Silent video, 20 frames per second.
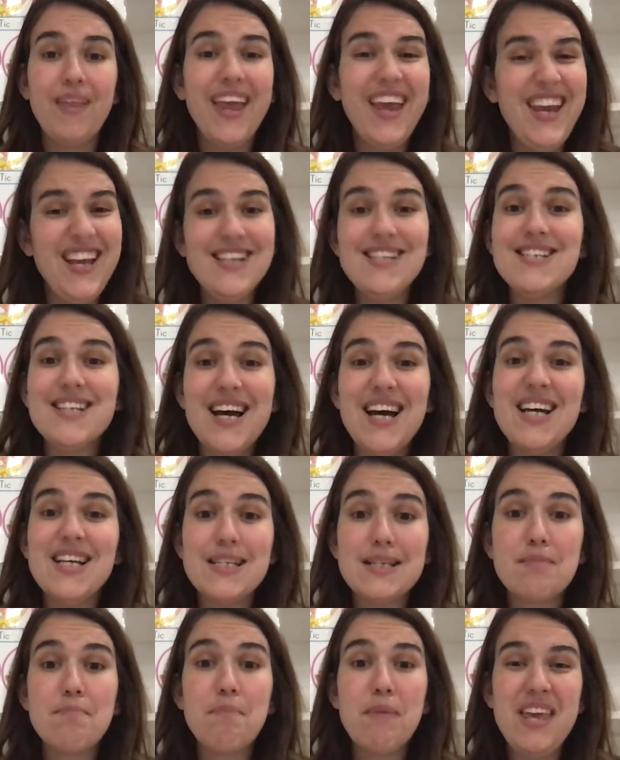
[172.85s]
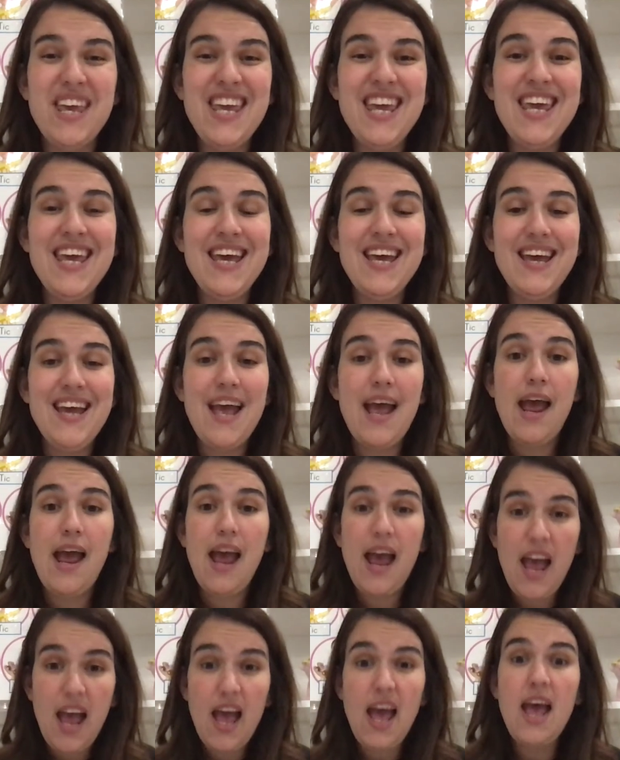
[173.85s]
It does. P
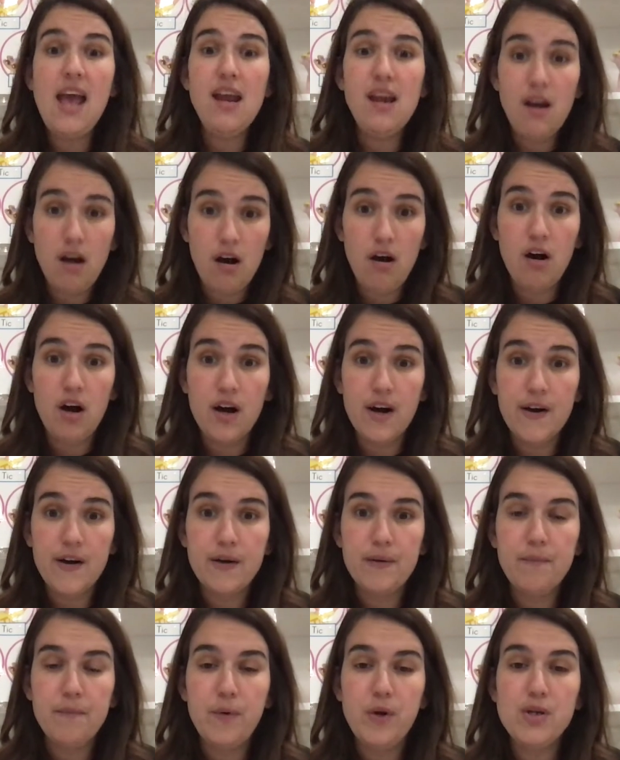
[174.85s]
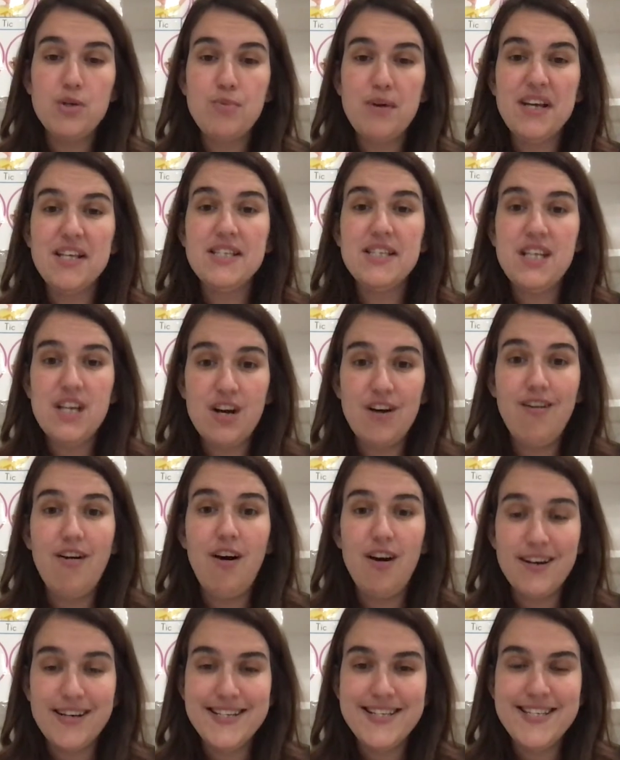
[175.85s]
A R, which makes the
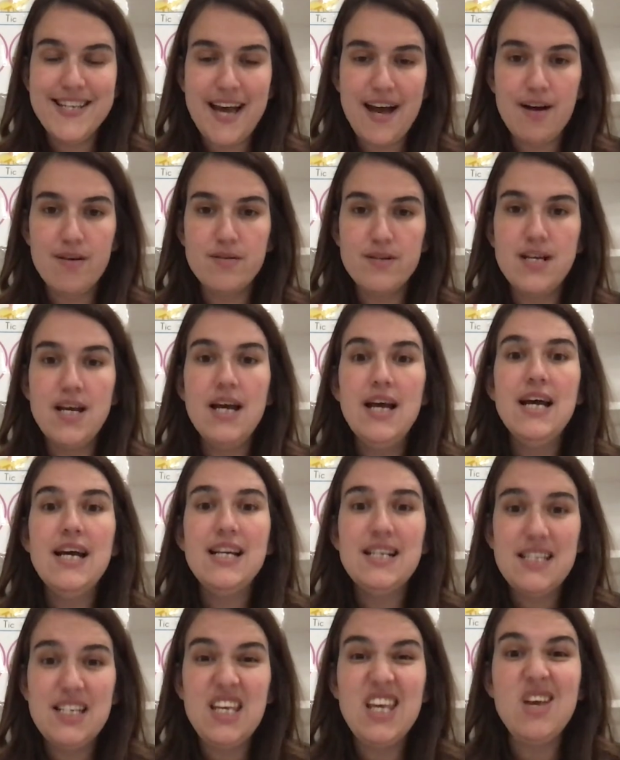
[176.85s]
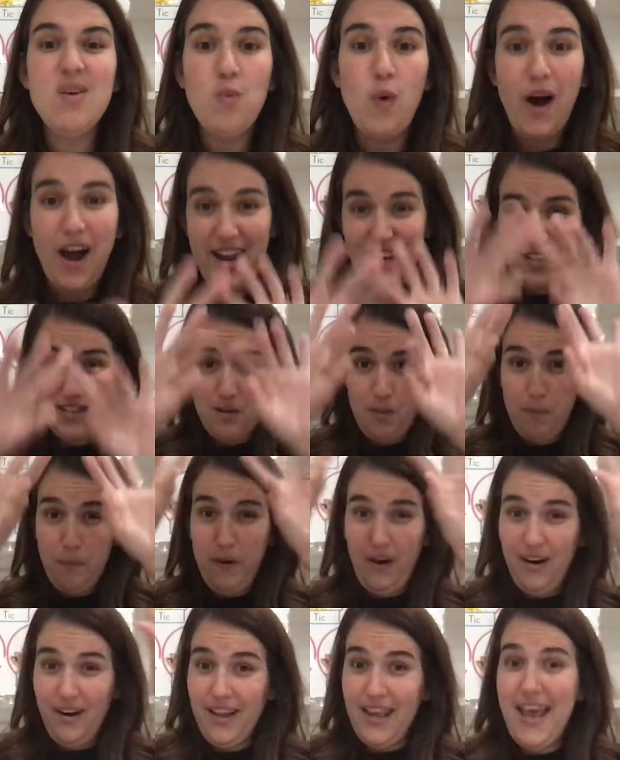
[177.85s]
R sound, T Y. So
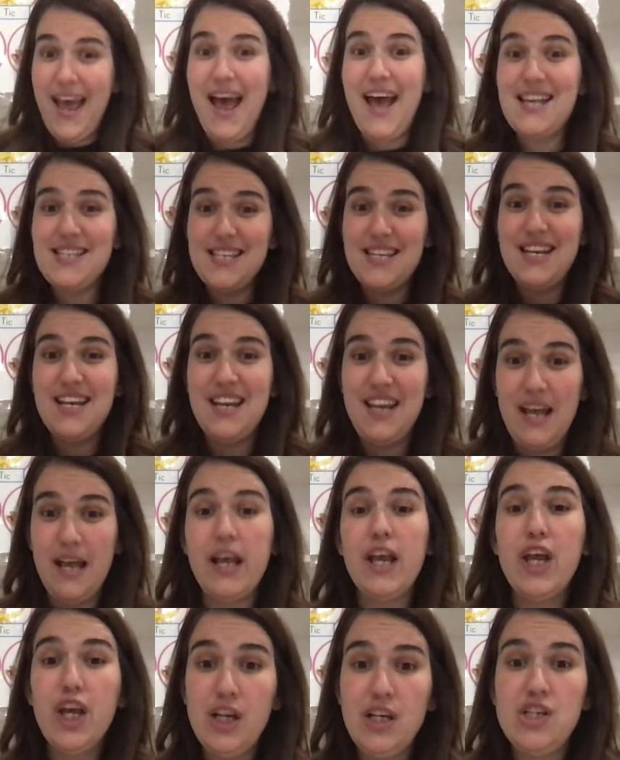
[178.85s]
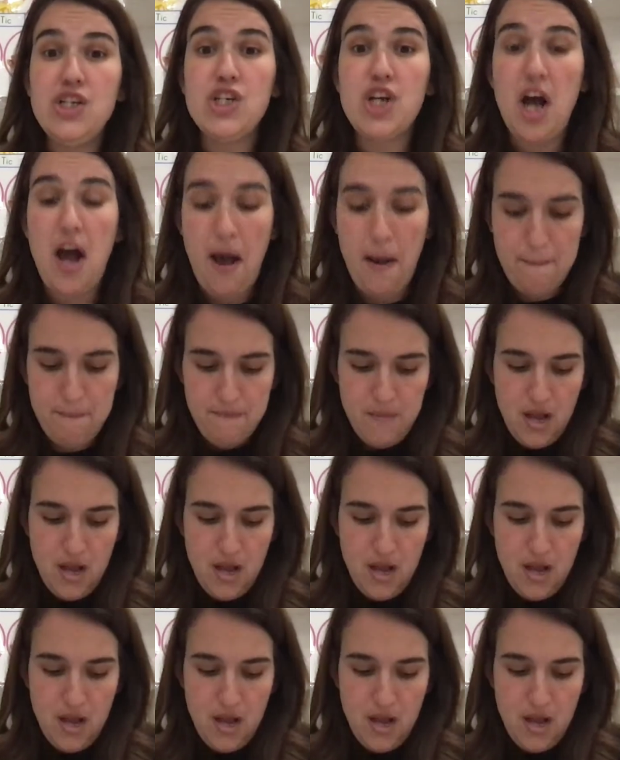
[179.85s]
party has it in it. Good job.